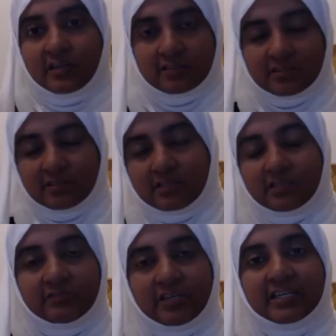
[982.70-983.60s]
that, the
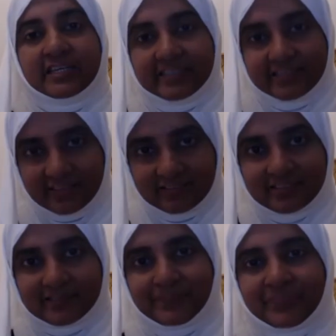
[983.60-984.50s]
divine
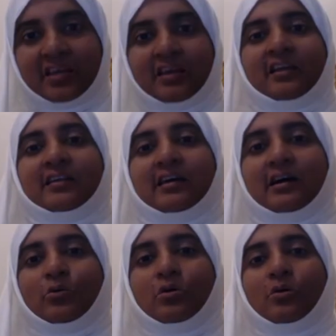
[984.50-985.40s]
essence.
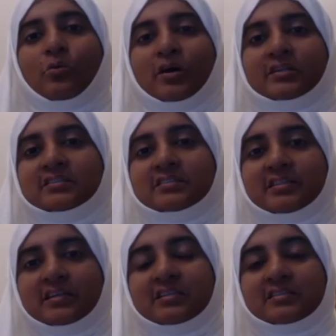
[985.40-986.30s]
Now, what
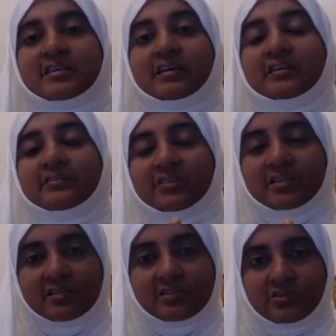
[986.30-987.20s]
is the
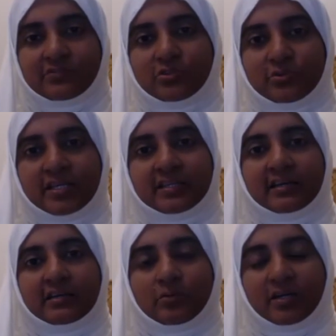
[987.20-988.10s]
significance of doing
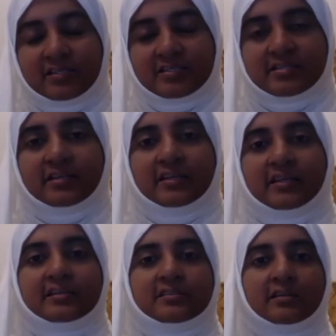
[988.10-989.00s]
that? What is the
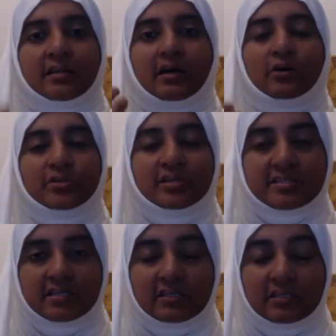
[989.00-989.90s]
connection? How
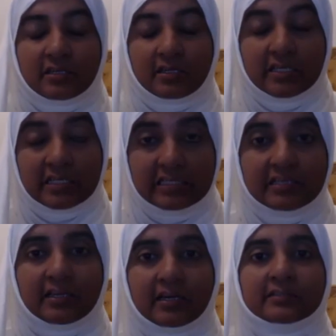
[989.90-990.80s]
does it
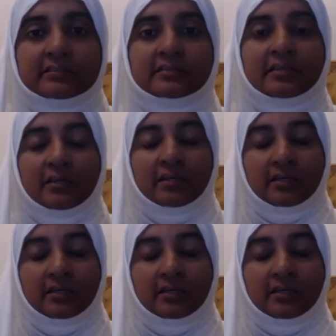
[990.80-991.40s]
heal us,